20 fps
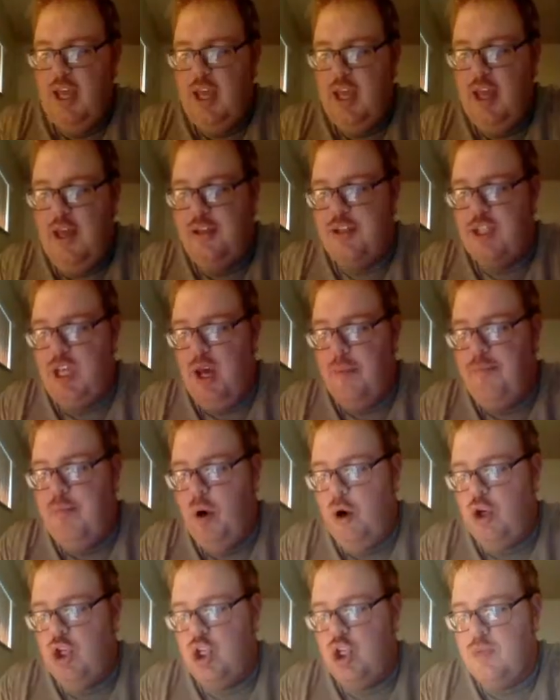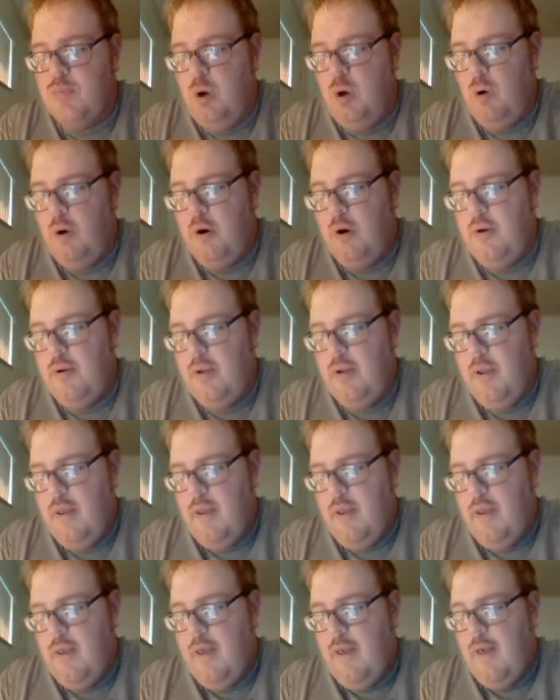It's a push mower.
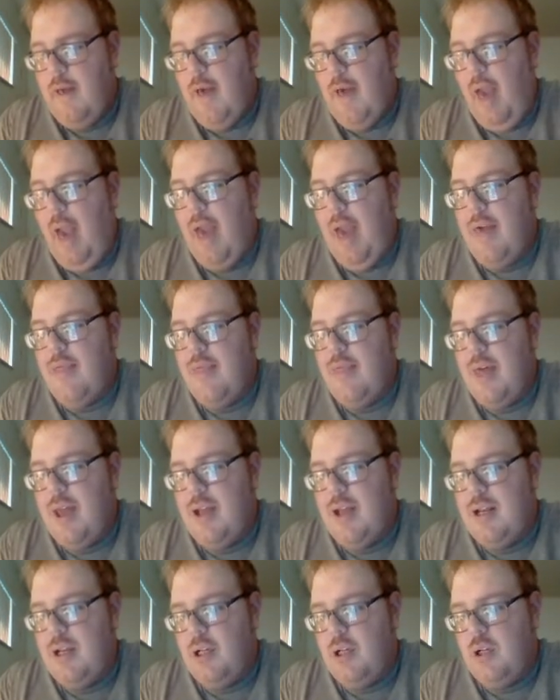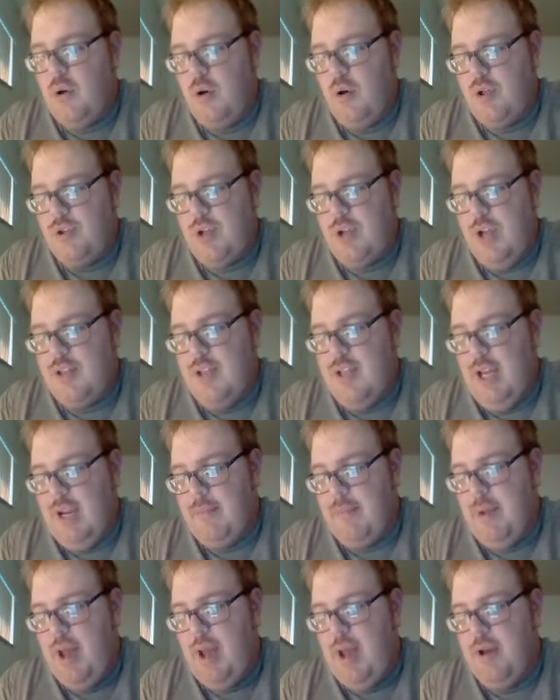And then, of course, try to take
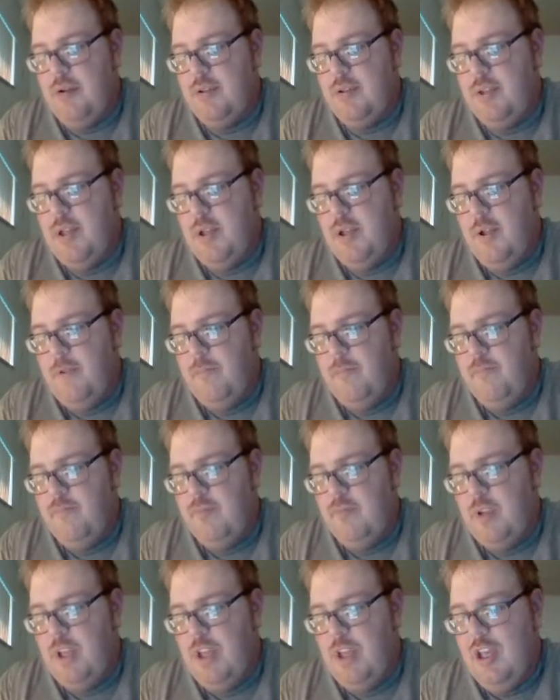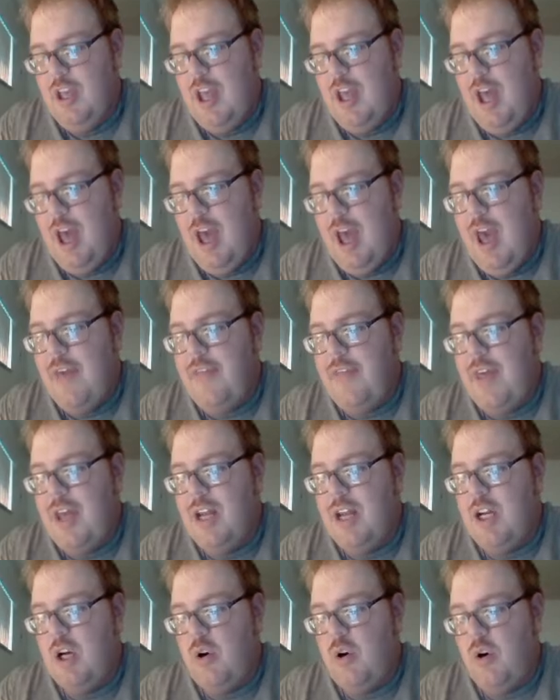him out. And
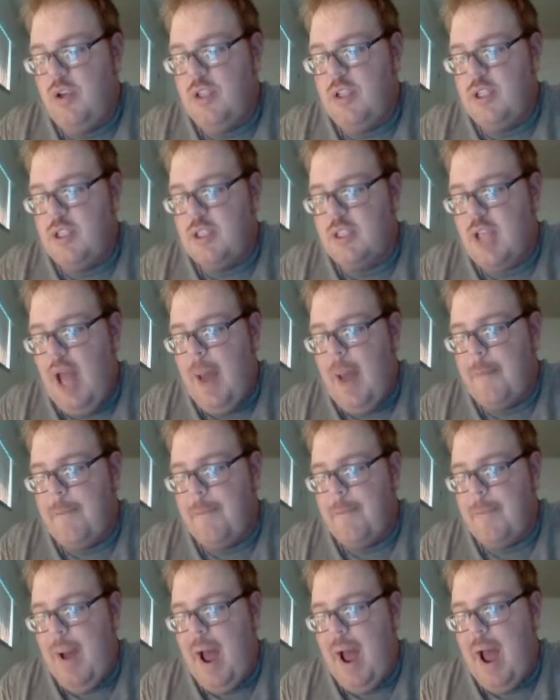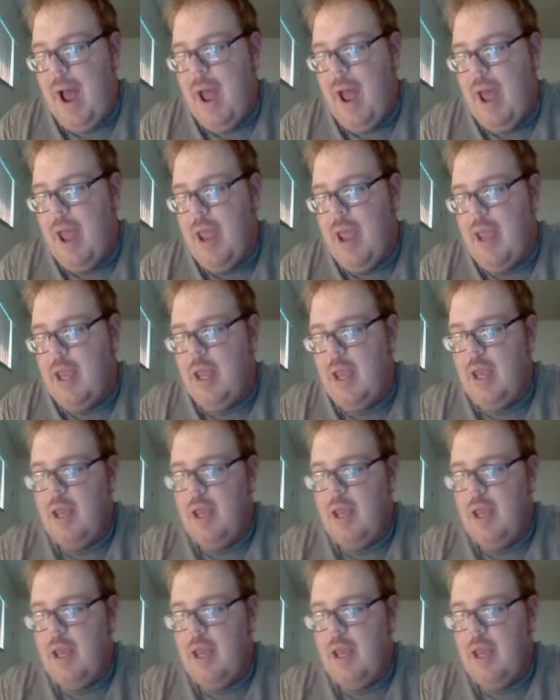then, of course, he stopped by